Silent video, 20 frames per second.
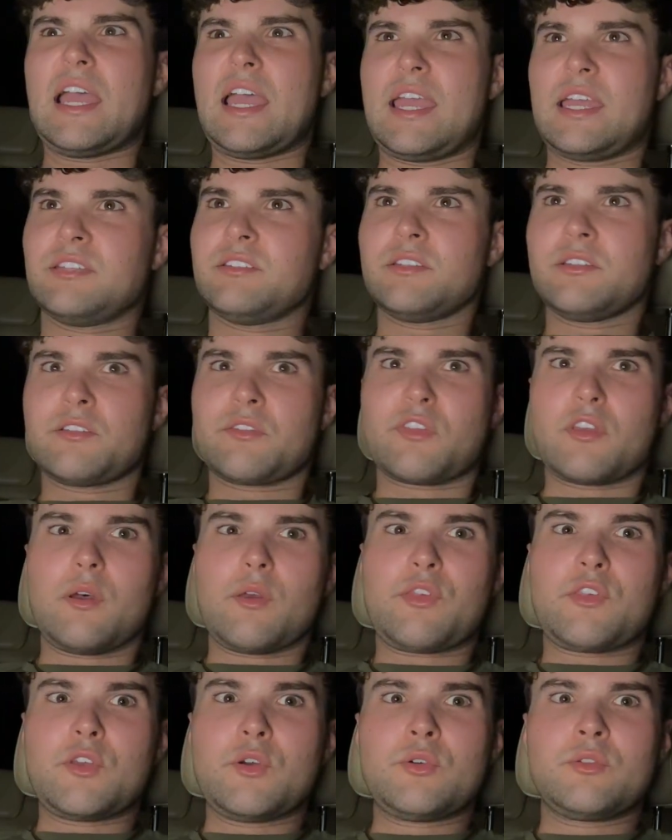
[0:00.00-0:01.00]
And then it's
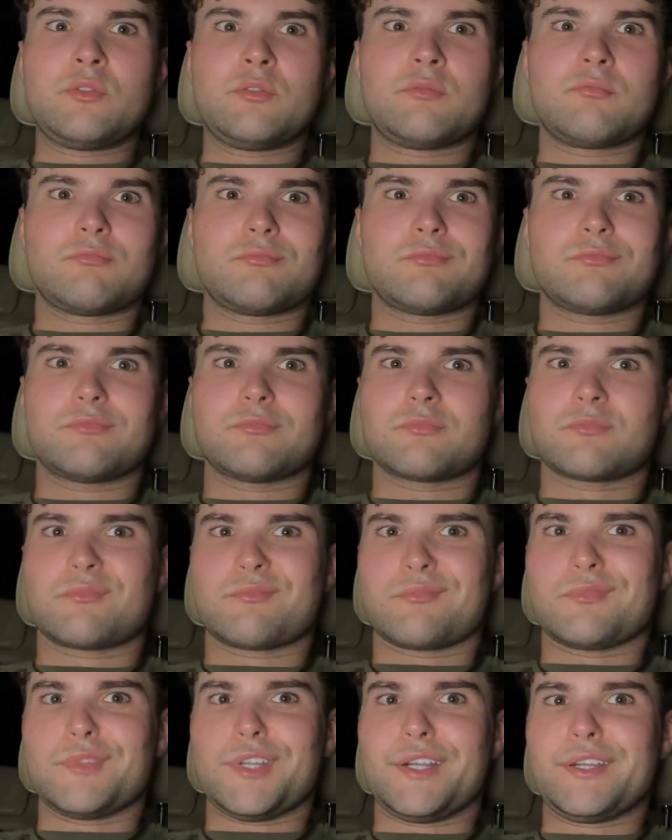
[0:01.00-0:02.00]
also,
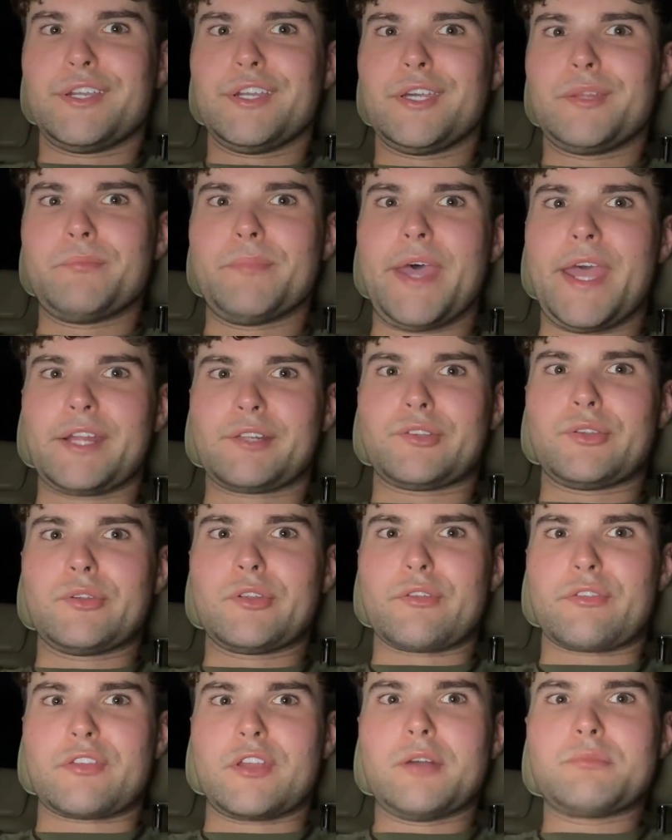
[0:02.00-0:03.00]
again, back to the
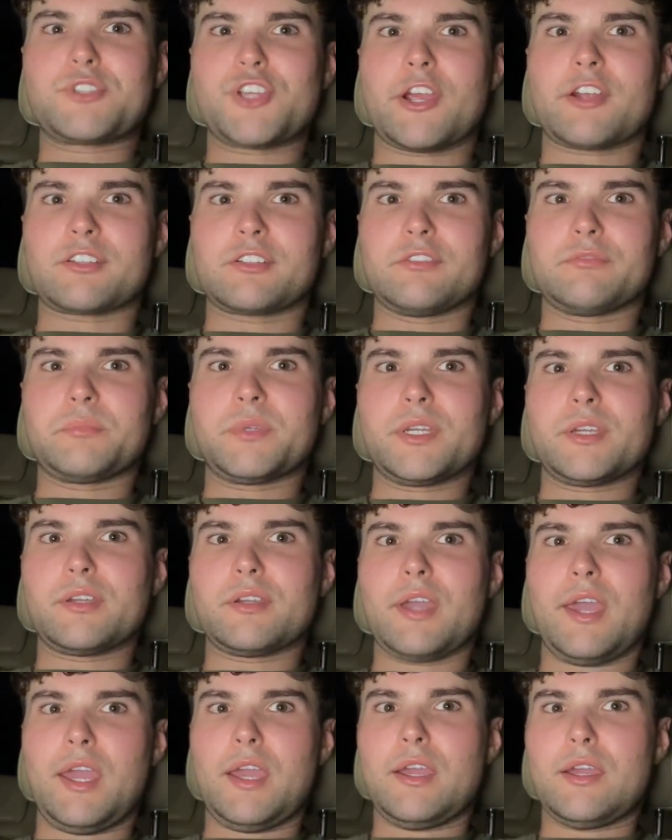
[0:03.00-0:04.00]
subject of being
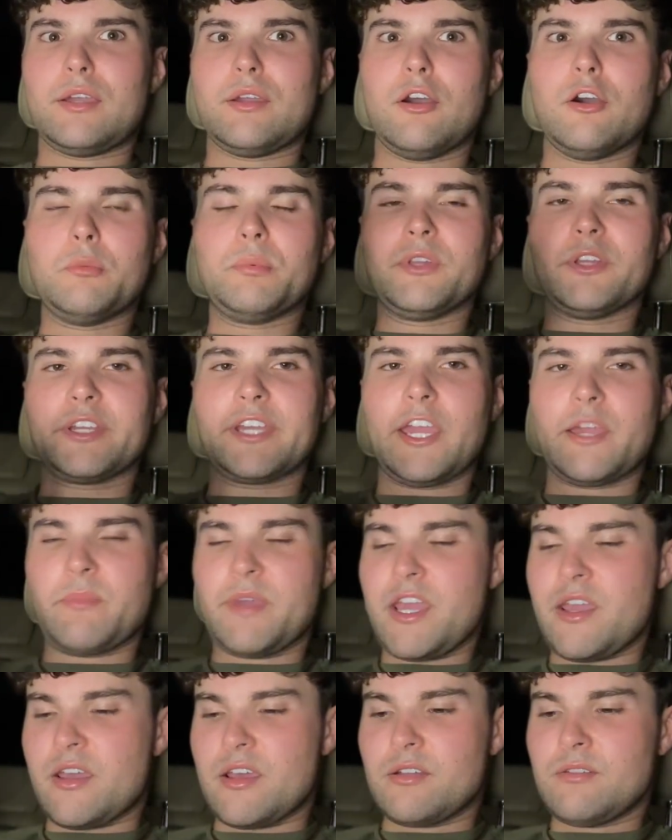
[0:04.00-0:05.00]
a openly gay
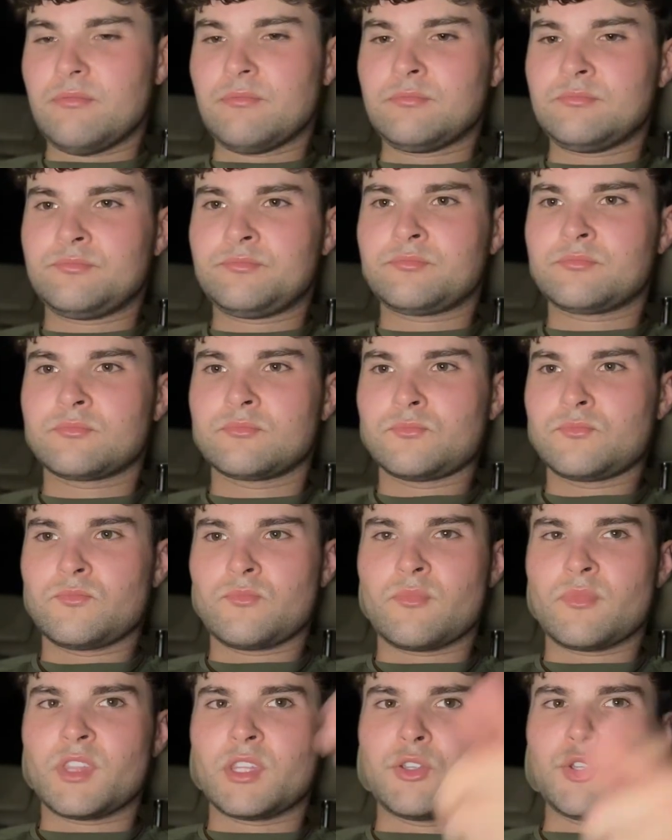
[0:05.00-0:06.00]
man.
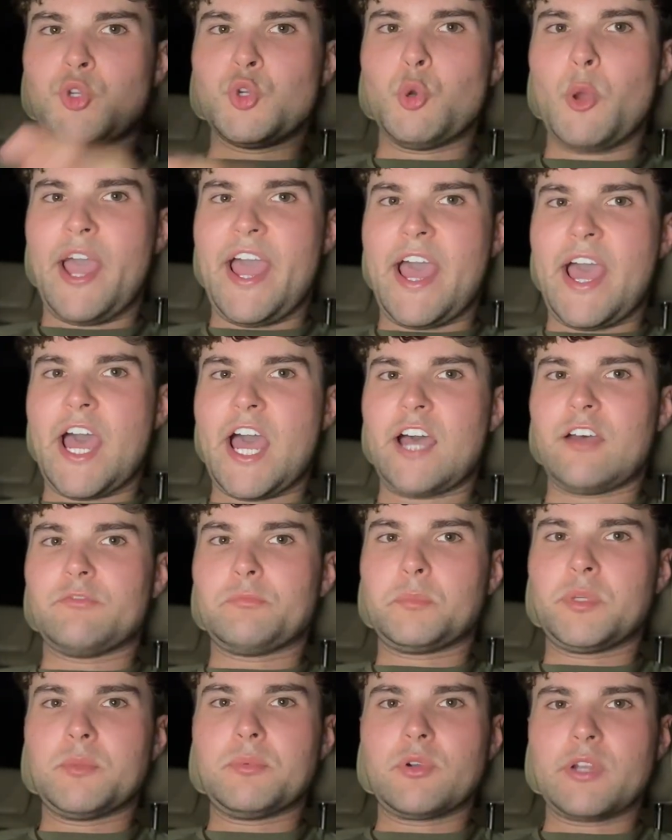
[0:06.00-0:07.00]
You have
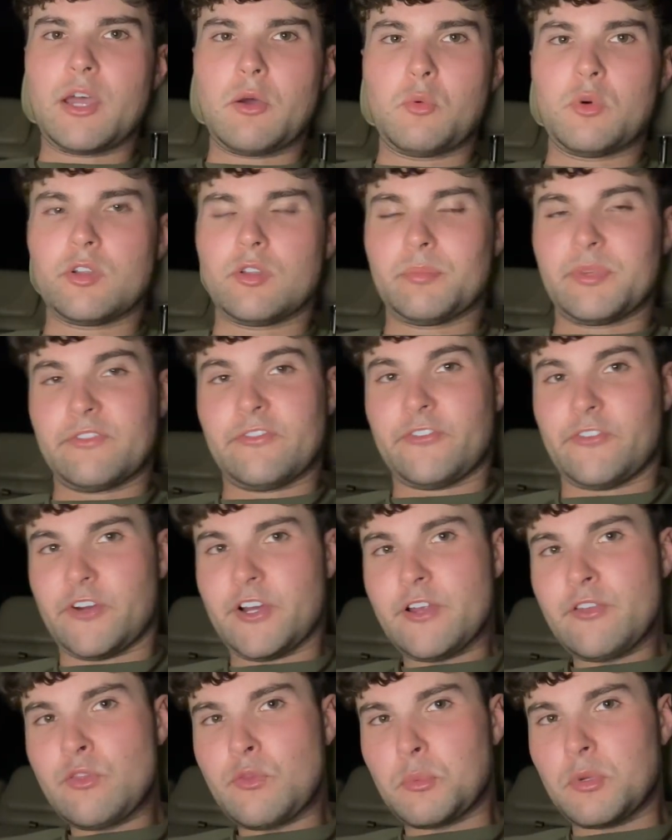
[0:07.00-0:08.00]
people that want to be
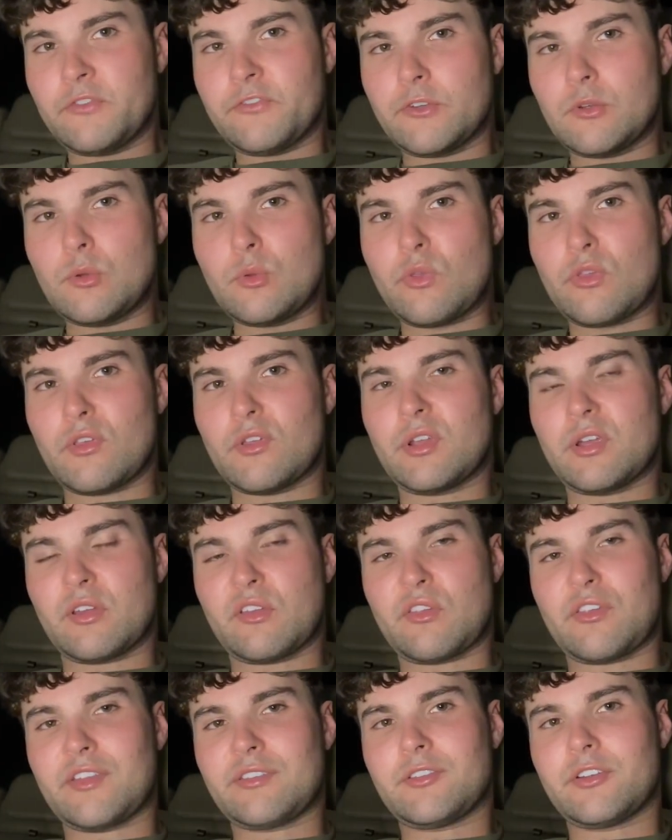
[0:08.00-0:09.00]
friends with you so they can
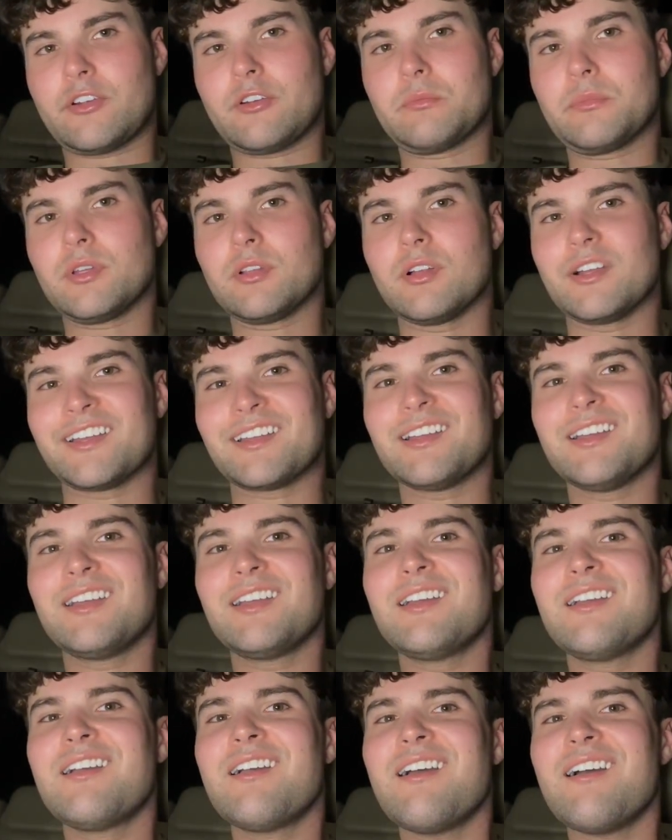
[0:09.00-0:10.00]
sit there and be like,
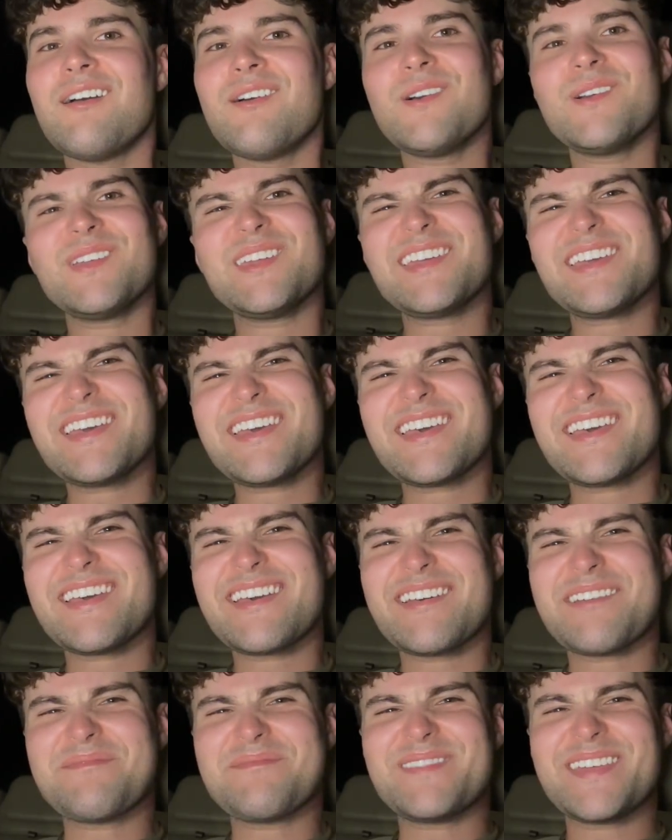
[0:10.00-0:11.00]
oh
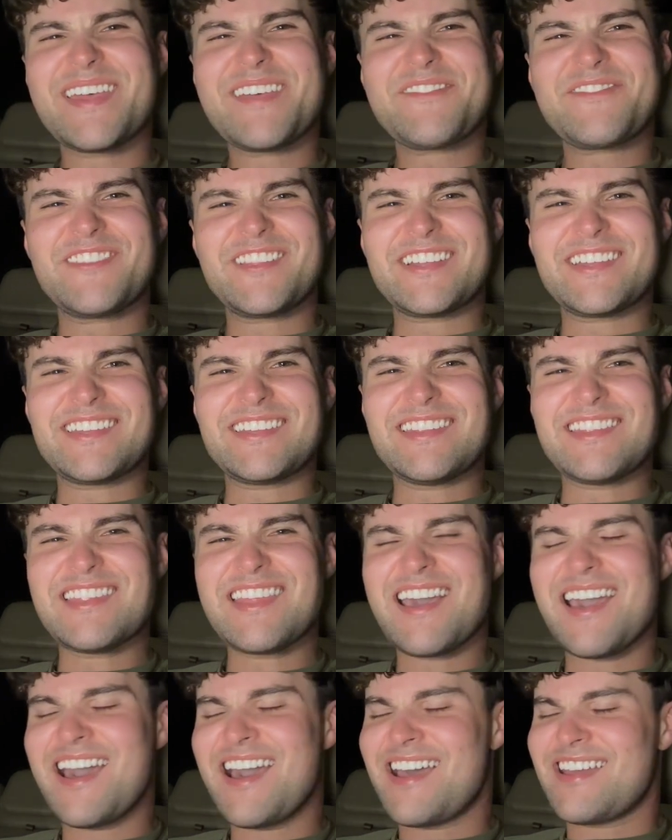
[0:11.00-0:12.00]
yeah, I'm definitely
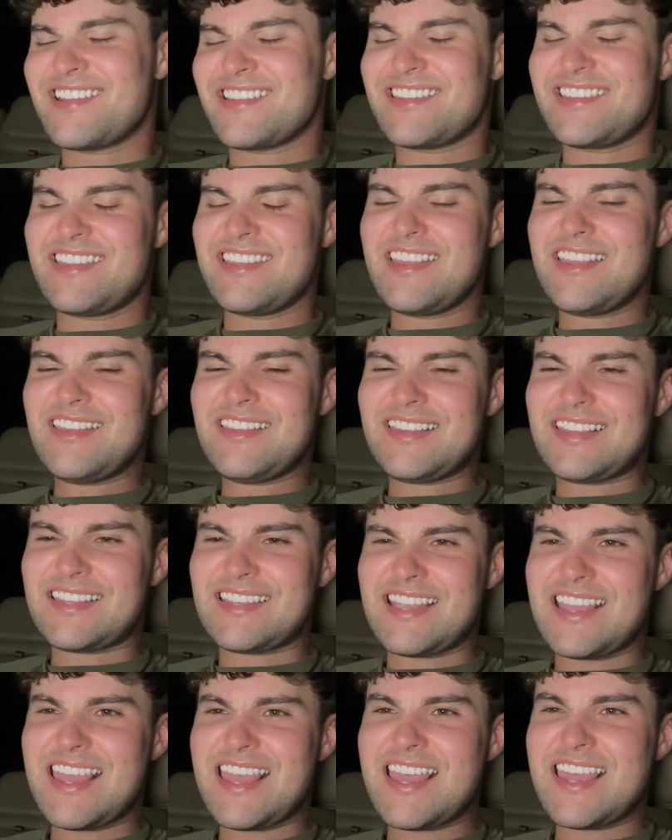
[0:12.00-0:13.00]
not against
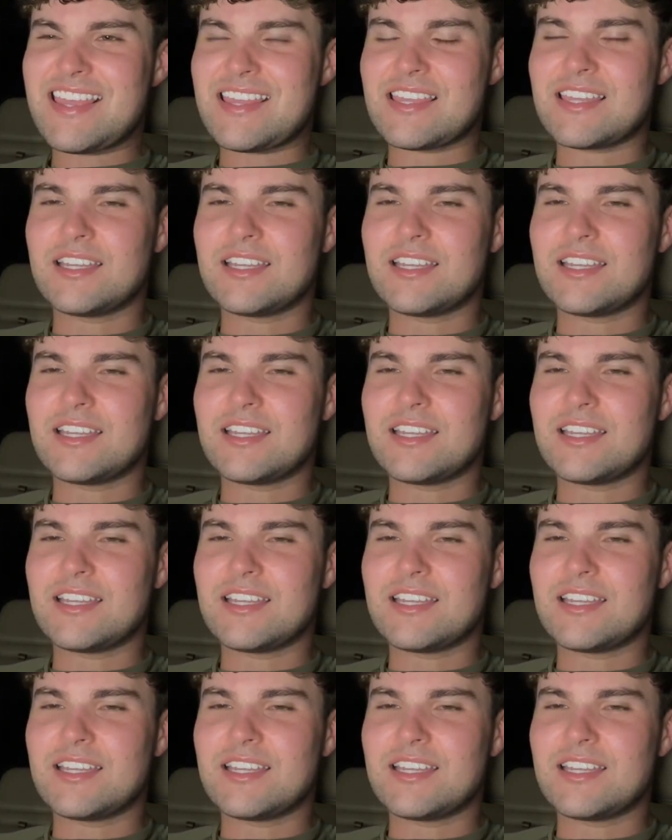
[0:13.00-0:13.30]
it.